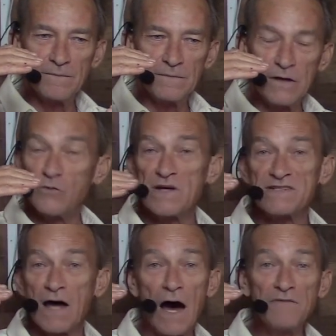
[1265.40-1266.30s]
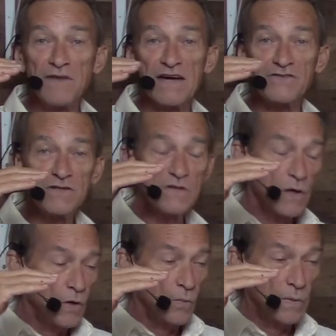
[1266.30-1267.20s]
address the hot flashes,
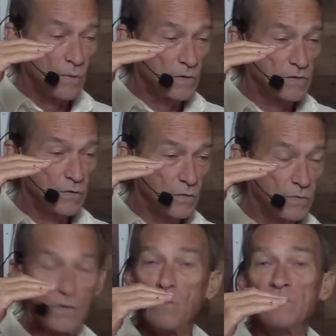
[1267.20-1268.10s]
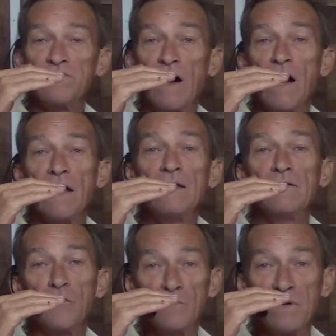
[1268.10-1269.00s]
we want to tonify
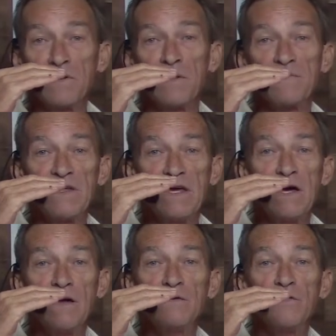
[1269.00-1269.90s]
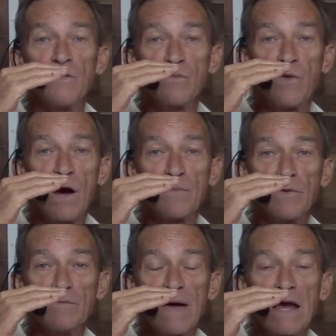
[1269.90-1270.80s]
or build up the yin to the proper
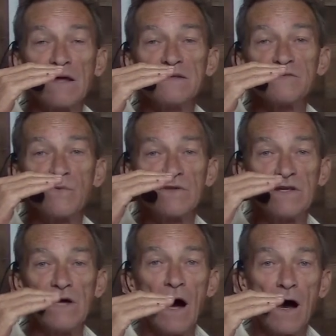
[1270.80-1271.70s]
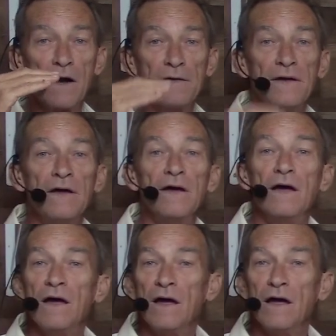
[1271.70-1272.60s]
balance with the yang,
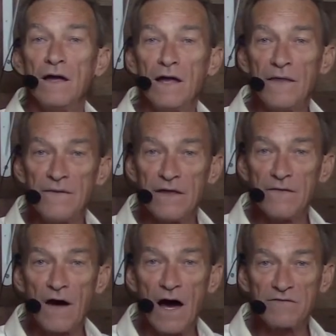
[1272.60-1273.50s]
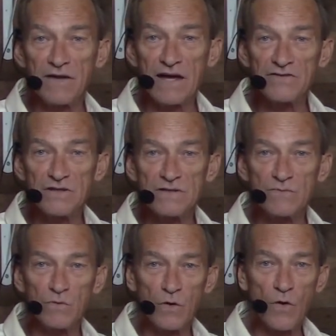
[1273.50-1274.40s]
and then the hot flashes
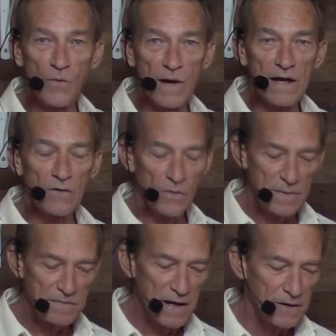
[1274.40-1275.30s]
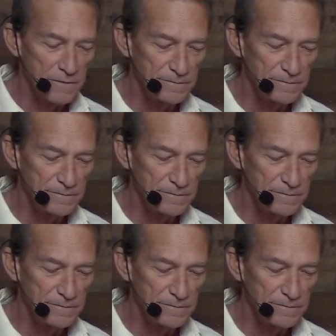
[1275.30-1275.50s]
will go away or be better.